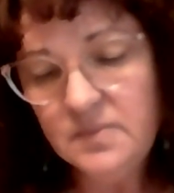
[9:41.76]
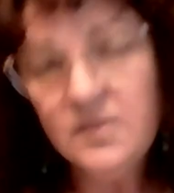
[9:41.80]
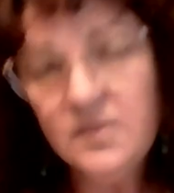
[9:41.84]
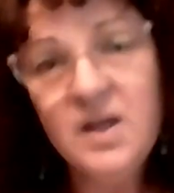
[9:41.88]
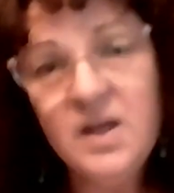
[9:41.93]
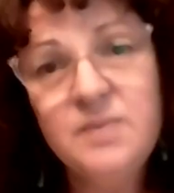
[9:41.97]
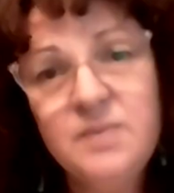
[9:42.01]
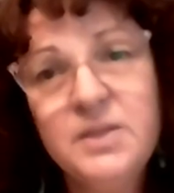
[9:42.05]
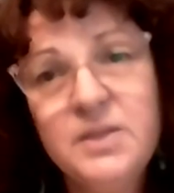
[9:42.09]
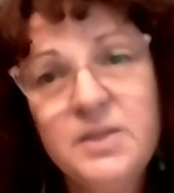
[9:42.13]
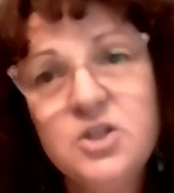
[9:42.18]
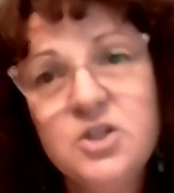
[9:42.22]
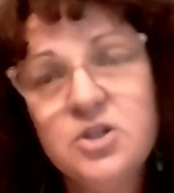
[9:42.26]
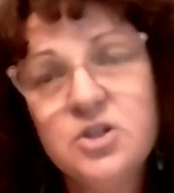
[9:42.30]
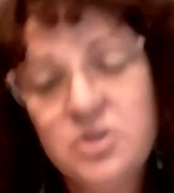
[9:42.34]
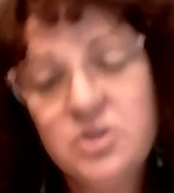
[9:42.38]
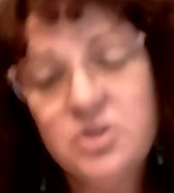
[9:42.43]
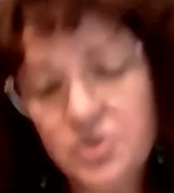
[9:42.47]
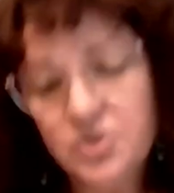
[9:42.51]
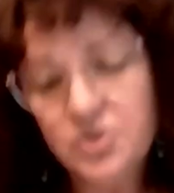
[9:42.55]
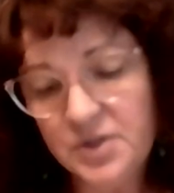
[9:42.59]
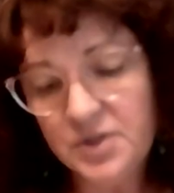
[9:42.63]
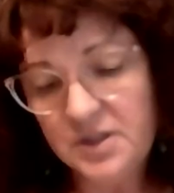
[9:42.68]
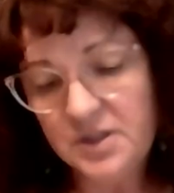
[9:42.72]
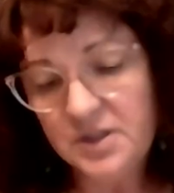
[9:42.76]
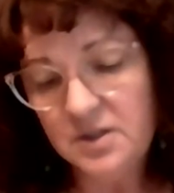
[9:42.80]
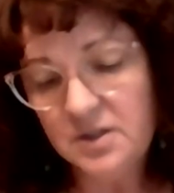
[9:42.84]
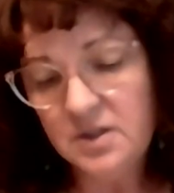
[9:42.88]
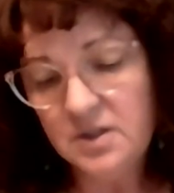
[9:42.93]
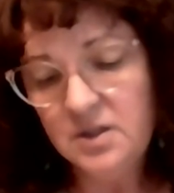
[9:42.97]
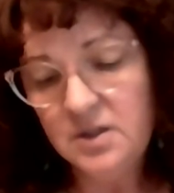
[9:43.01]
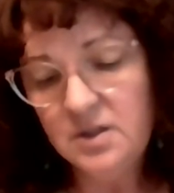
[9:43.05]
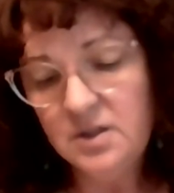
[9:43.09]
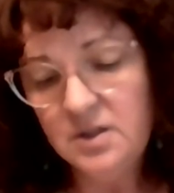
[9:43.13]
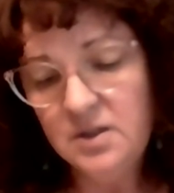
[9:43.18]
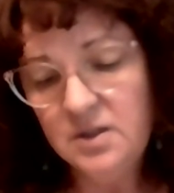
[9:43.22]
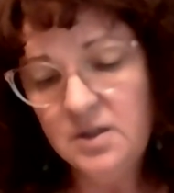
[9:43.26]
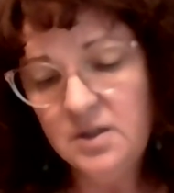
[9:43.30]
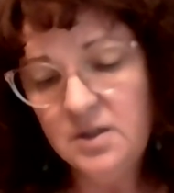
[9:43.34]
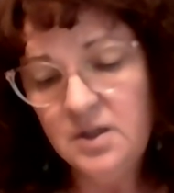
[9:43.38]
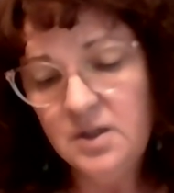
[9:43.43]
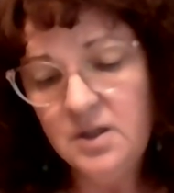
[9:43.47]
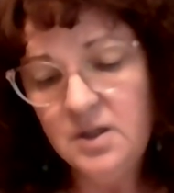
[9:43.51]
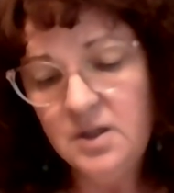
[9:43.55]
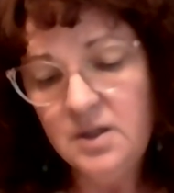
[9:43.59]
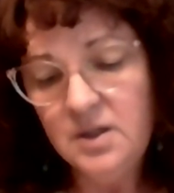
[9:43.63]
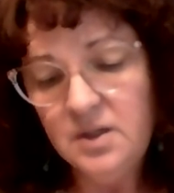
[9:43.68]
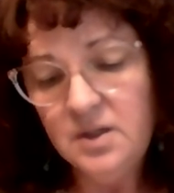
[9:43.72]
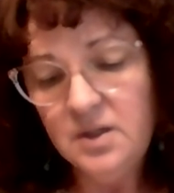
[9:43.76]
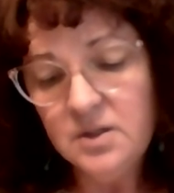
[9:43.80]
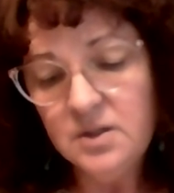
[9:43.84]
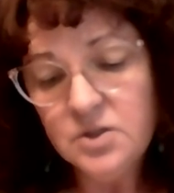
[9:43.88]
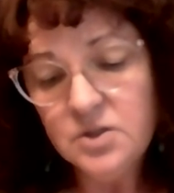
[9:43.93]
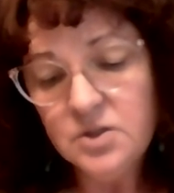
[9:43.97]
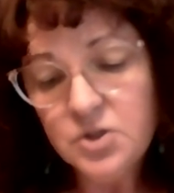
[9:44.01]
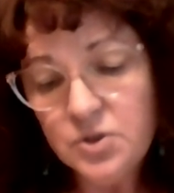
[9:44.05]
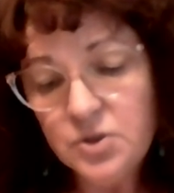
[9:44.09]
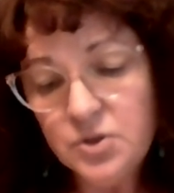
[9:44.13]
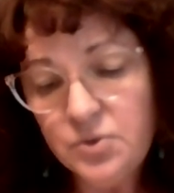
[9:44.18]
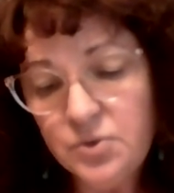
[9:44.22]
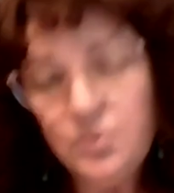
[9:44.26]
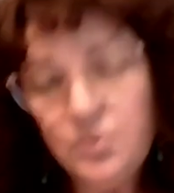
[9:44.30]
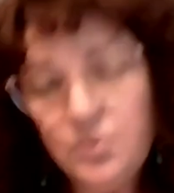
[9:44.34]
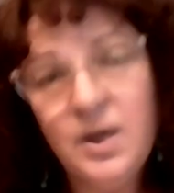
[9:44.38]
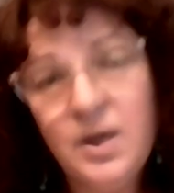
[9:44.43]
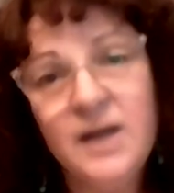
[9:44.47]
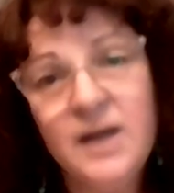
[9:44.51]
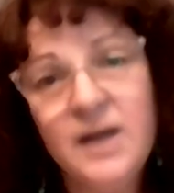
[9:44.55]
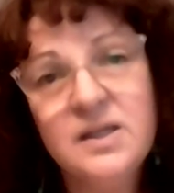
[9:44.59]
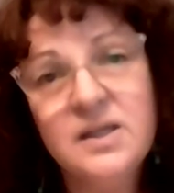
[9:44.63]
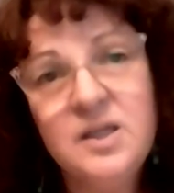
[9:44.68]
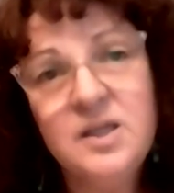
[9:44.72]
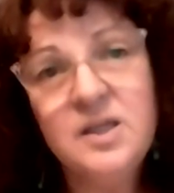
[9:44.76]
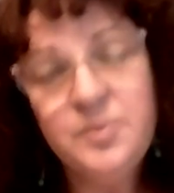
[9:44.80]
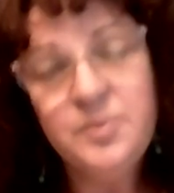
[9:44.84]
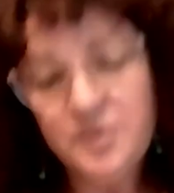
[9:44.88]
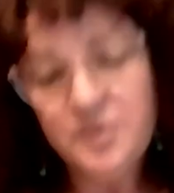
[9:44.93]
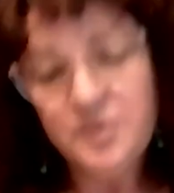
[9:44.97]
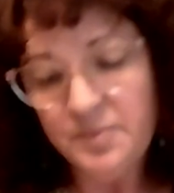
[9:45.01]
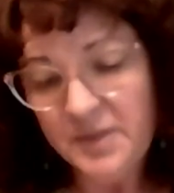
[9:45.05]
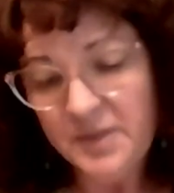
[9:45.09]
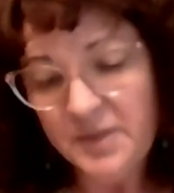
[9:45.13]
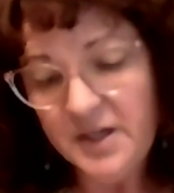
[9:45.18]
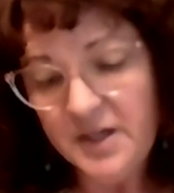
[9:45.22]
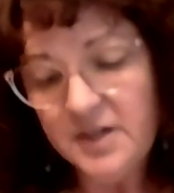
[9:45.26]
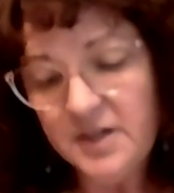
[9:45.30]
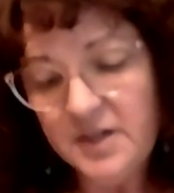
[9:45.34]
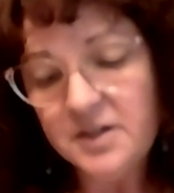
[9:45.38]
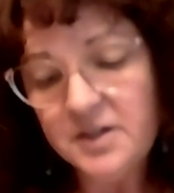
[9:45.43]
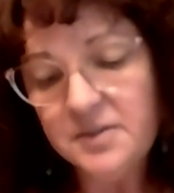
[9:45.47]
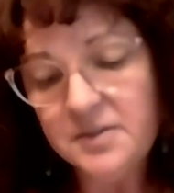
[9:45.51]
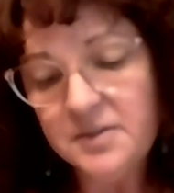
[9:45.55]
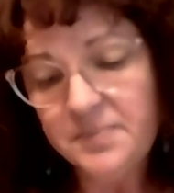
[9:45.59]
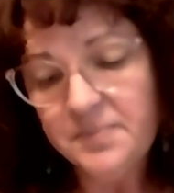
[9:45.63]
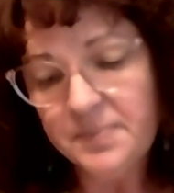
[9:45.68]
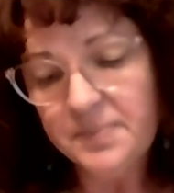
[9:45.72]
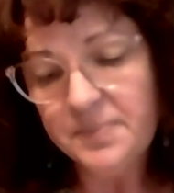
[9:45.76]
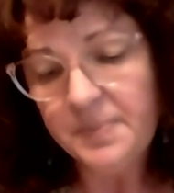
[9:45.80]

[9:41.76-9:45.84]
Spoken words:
And my children, too, I keep them there.